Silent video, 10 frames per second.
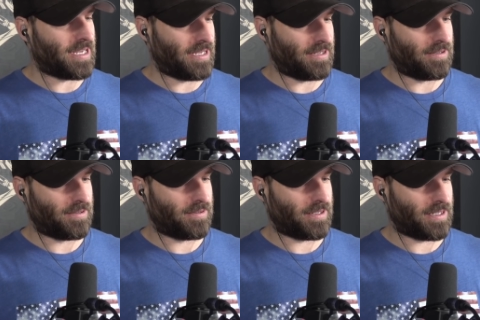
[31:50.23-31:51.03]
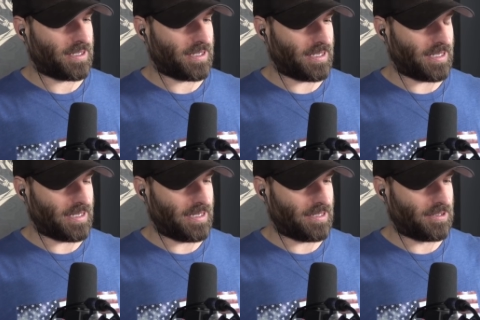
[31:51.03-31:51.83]
And
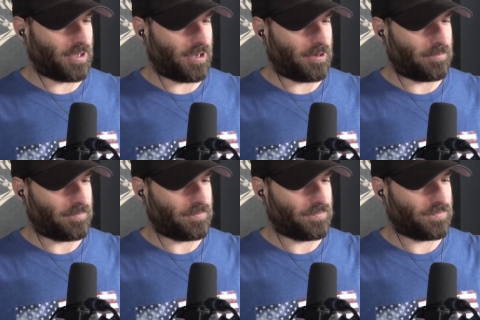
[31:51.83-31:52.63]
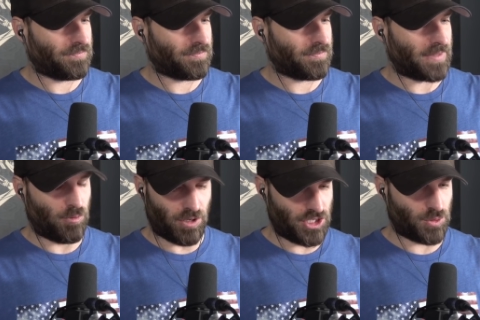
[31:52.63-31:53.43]
and um, they
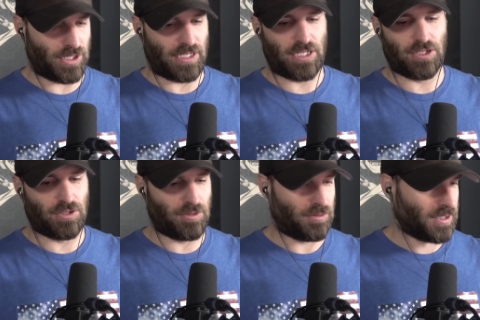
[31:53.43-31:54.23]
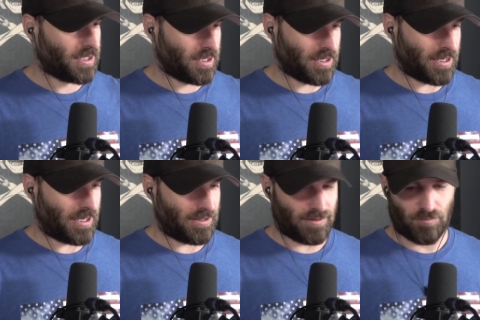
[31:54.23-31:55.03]
want to join the E U.
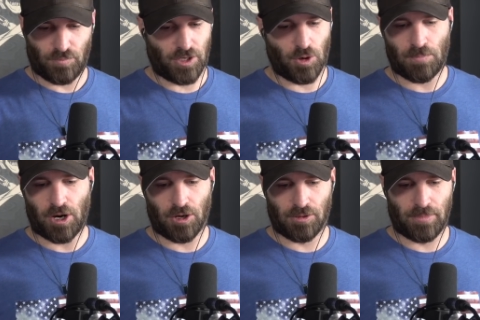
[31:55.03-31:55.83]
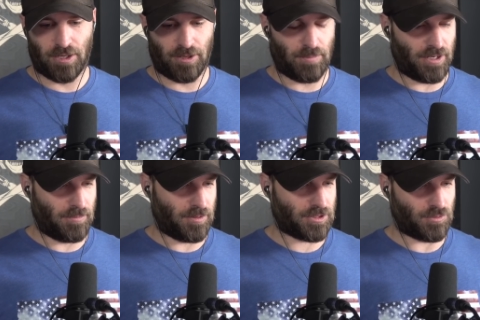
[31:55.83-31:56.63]
Uh, their own parliamentary
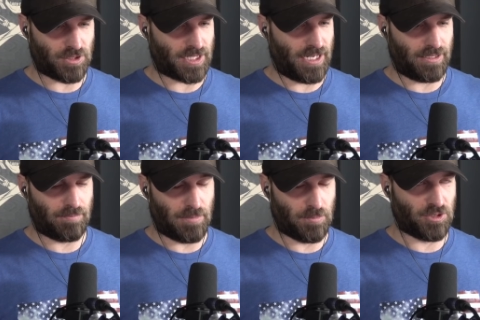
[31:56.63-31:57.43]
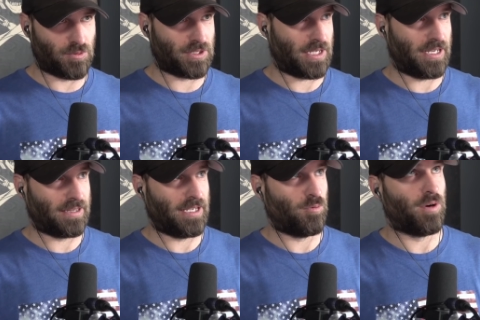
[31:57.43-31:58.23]
members were saying members were
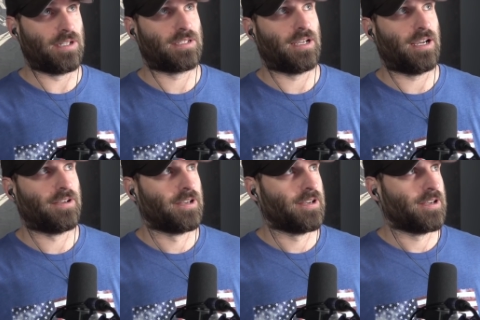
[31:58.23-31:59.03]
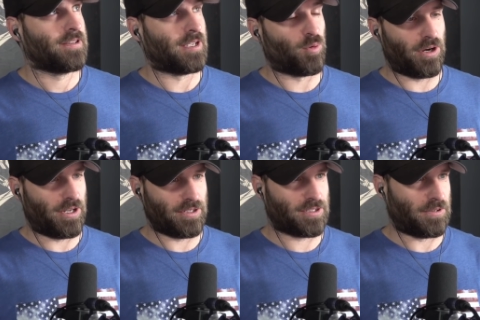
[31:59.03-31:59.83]
saying they want uh, they
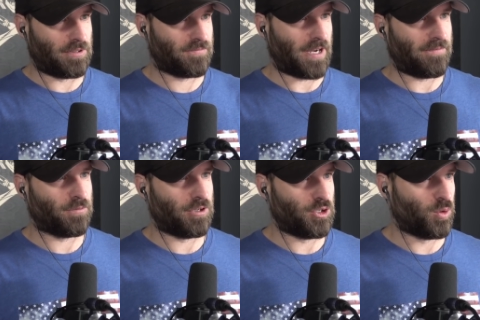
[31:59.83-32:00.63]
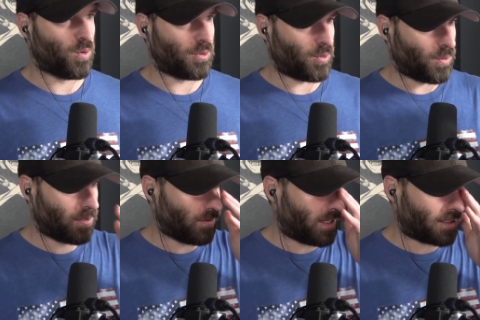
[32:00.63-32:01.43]
want to fight for the New World
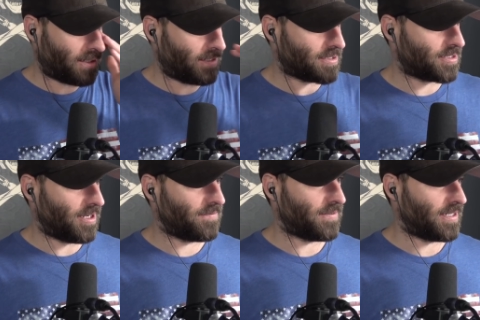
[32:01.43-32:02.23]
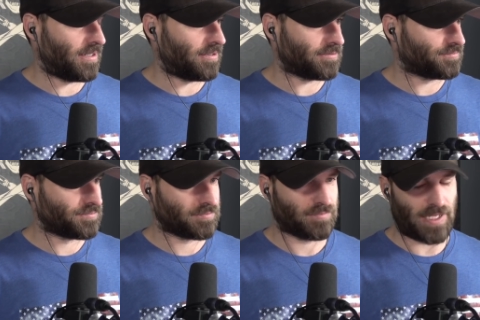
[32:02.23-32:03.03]
Order, that kind of stuff. And
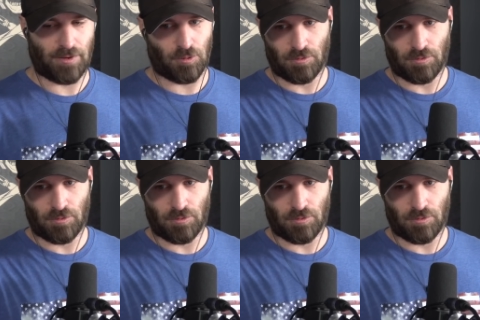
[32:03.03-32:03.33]
that